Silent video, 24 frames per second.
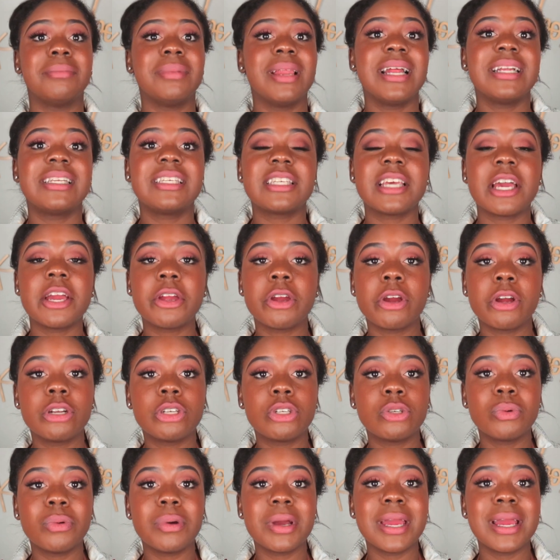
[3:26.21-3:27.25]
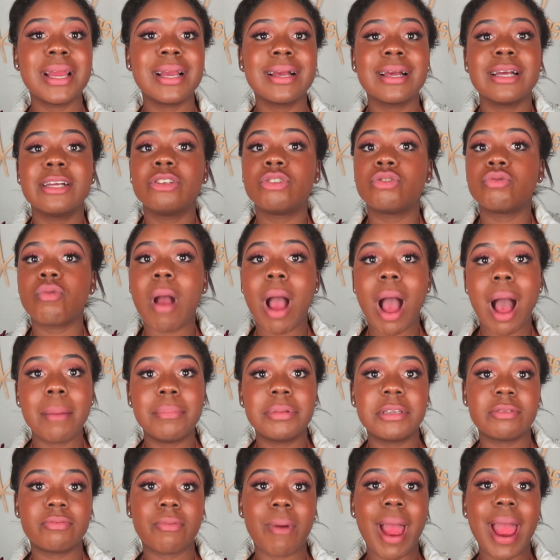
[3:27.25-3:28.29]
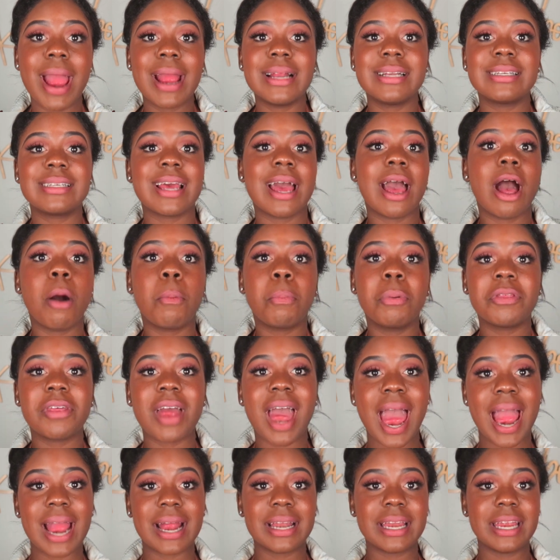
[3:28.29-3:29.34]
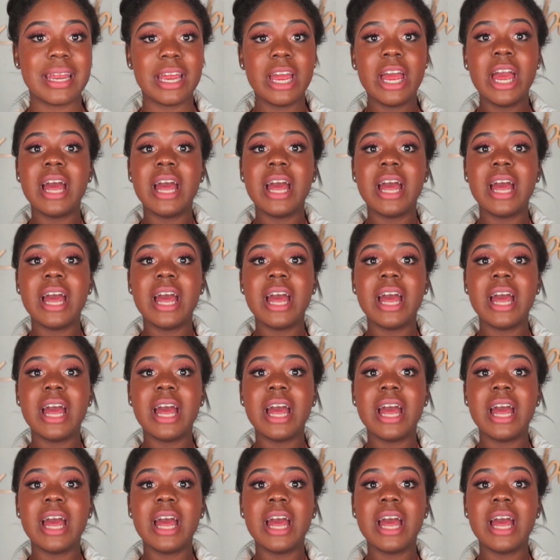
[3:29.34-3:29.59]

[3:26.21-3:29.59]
Let's say you're doing drops, right, to help with acne.